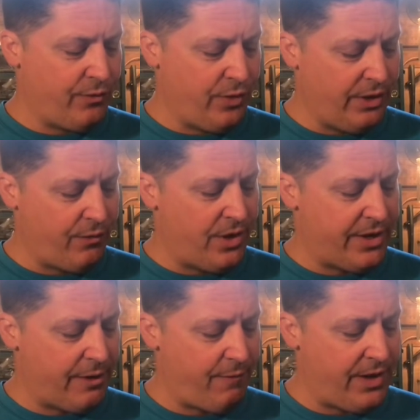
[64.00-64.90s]
really fallen
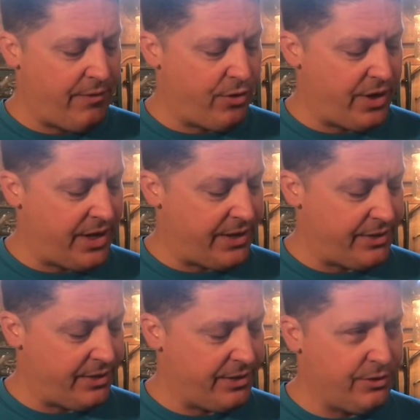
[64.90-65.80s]
out of favor, and
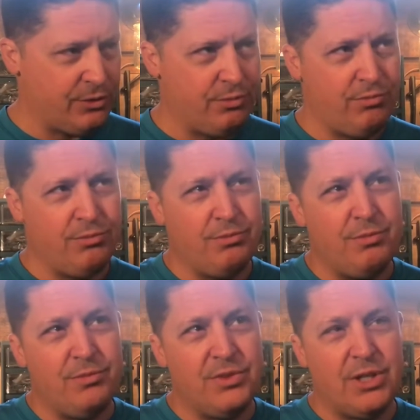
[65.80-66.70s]
there's
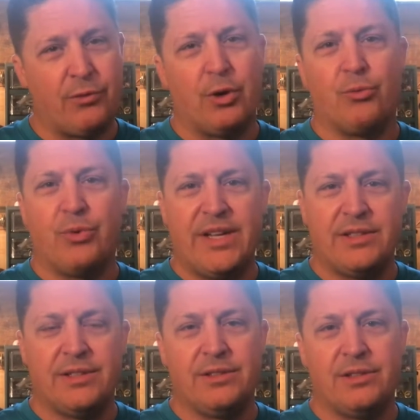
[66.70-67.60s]
different
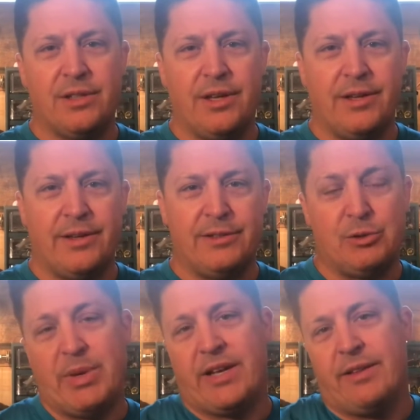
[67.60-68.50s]
reasons and
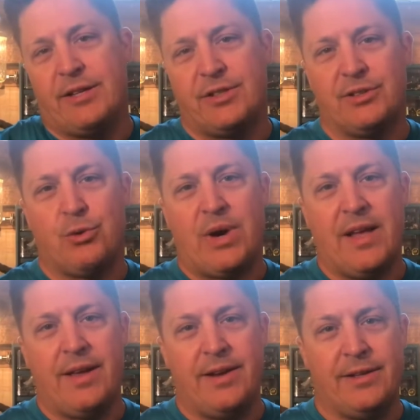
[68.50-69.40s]
speculation as to why
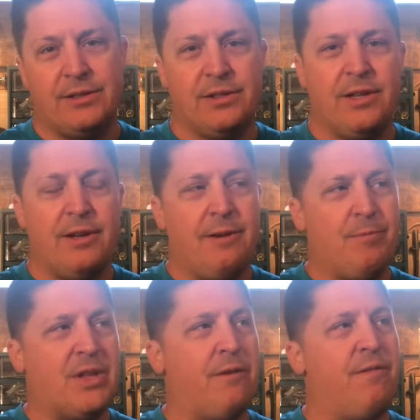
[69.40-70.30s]
that is.
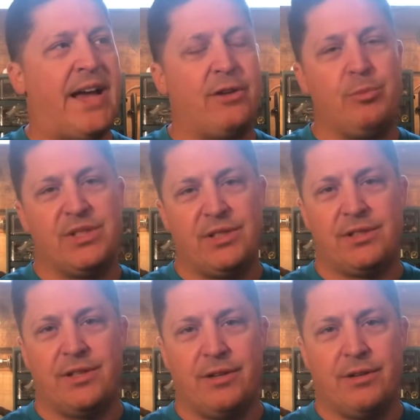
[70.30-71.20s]
Vacuum
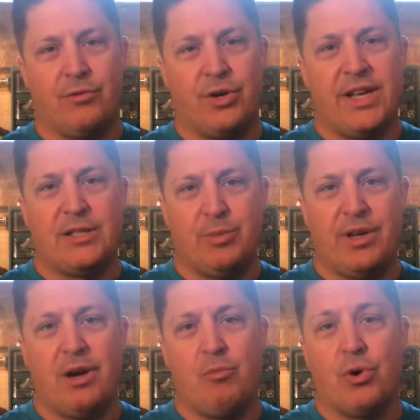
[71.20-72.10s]
assisted delivery has
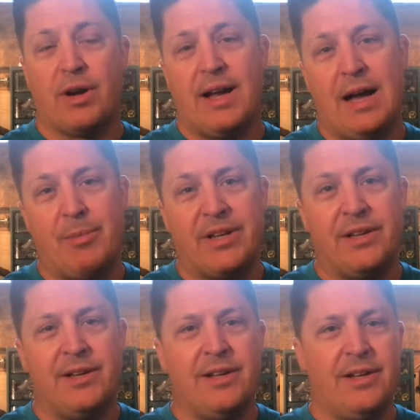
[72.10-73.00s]
become more common,
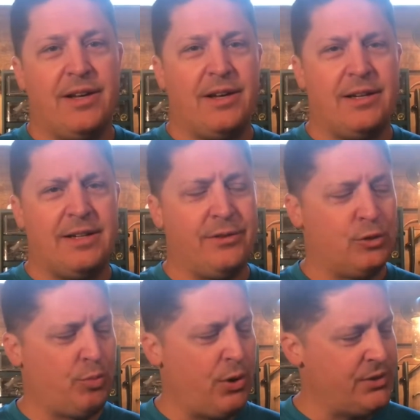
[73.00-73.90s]
and there's
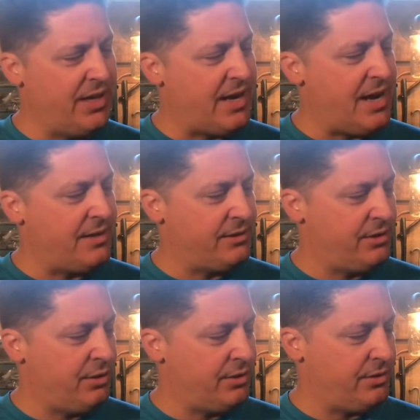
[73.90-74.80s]
pros and cons
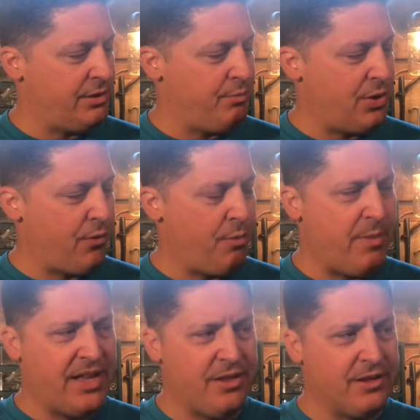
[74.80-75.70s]
to both
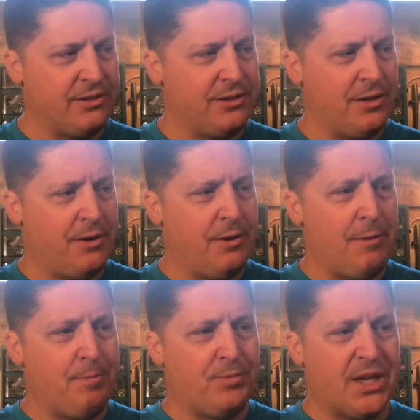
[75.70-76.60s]
methods
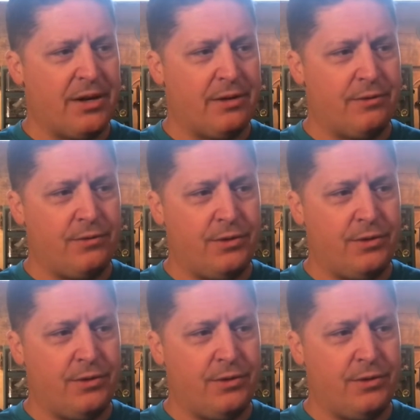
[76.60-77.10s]
of